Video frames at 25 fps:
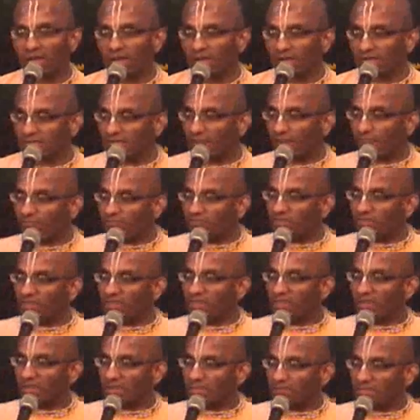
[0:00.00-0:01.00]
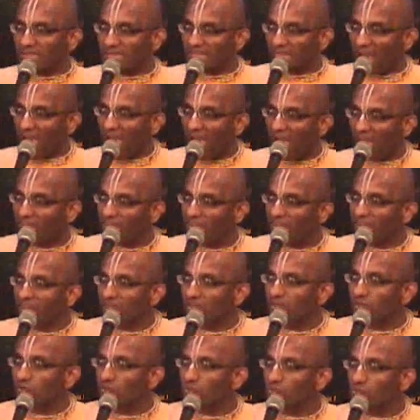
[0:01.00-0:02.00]
something, being an
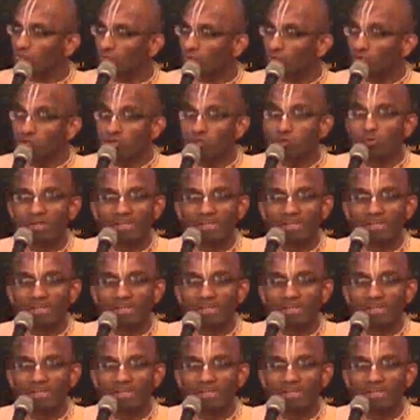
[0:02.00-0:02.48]
avenue to new